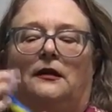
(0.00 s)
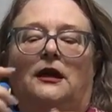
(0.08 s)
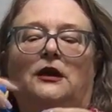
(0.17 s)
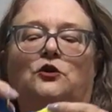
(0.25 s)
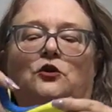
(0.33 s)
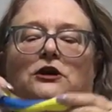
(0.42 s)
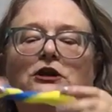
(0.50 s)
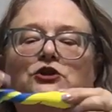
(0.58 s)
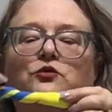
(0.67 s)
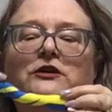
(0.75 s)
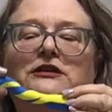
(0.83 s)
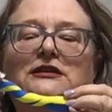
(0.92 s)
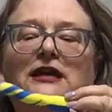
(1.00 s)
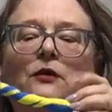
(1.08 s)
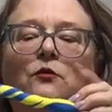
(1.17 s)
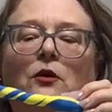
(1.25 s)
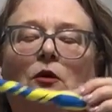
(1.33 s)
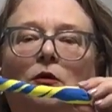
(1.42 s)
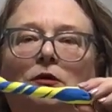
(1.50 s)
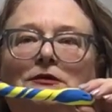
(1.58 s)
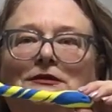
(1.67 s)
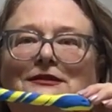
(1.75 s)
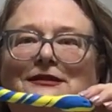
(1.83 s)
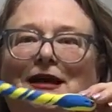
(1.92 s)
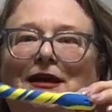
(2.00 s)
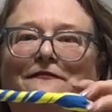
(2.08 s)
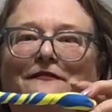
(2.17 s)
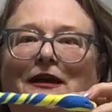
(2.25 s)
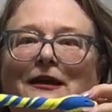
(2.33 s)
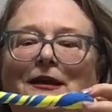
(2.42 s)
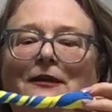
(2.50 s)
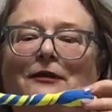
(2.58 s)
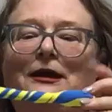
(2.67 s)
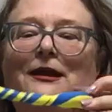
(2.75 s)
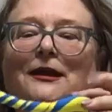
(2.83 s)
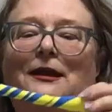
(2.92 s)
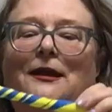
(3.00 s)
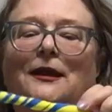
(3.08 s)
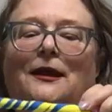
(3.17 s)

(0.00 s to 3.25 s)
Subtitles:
And you're going to twist that roll. It's kind of fun anyway, isn't it?